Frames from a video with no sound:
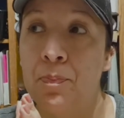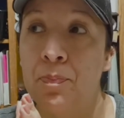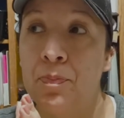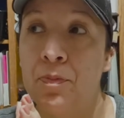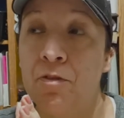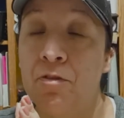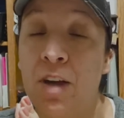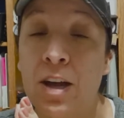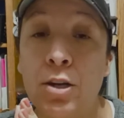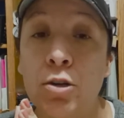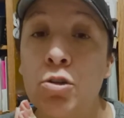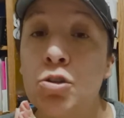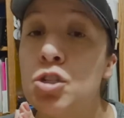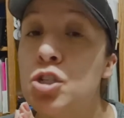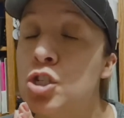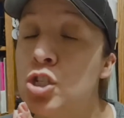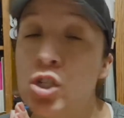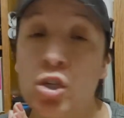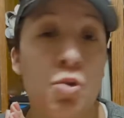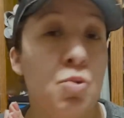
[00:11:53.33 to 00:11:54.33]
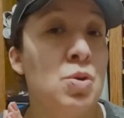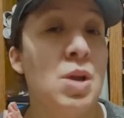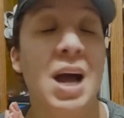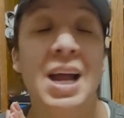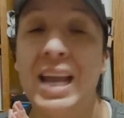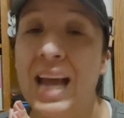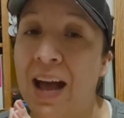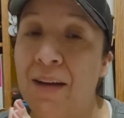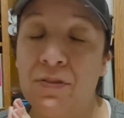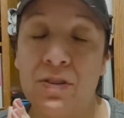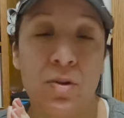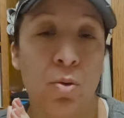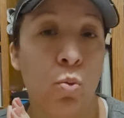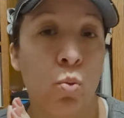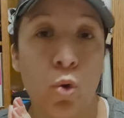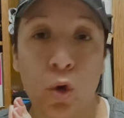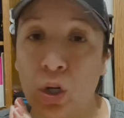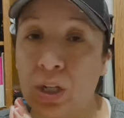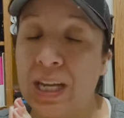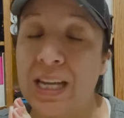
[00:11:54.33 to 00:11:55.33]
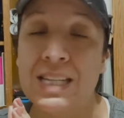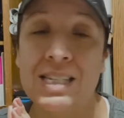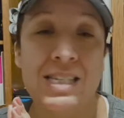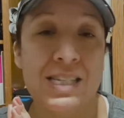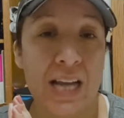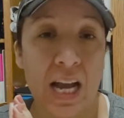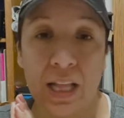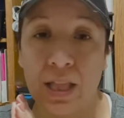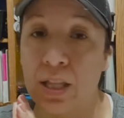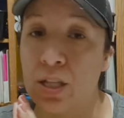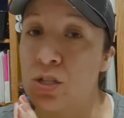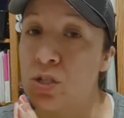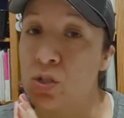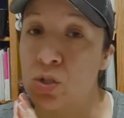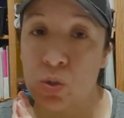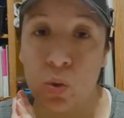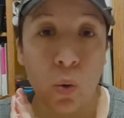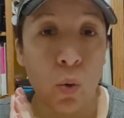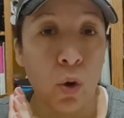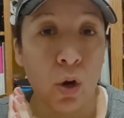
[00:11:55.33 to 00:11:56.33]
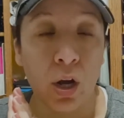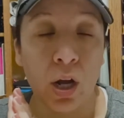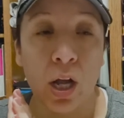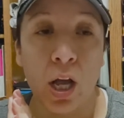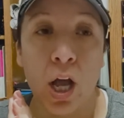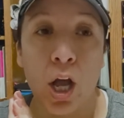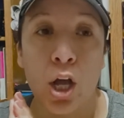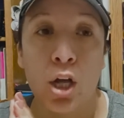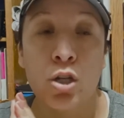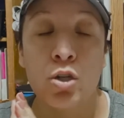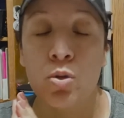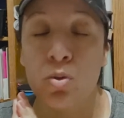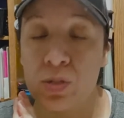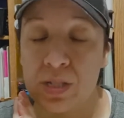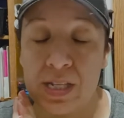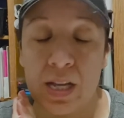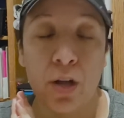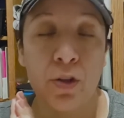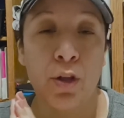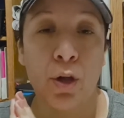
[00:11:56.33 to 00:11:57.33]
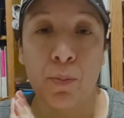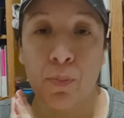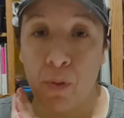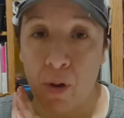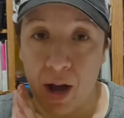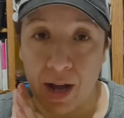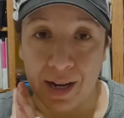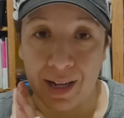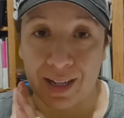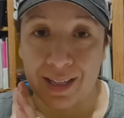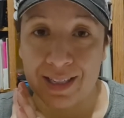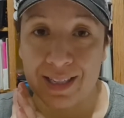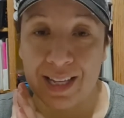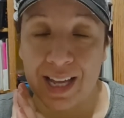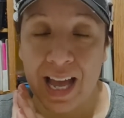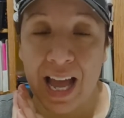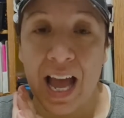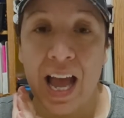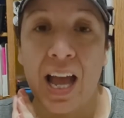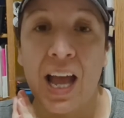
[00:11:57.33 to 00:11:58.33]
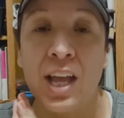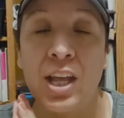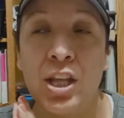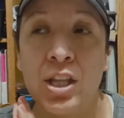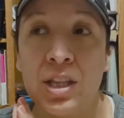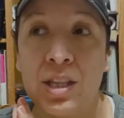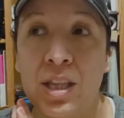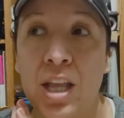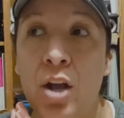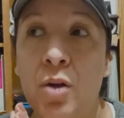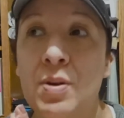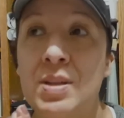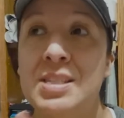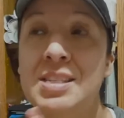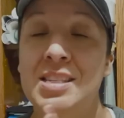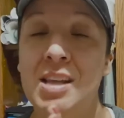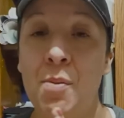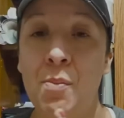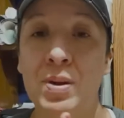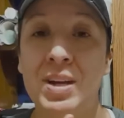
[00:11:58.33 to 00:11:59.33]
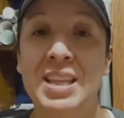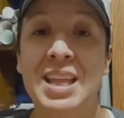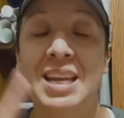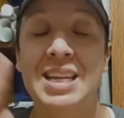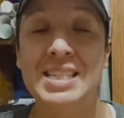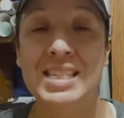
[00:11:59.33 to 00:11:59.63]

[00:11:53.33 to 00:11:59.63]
Vendors do not have to work inside the store to sell their product. There is somebody that is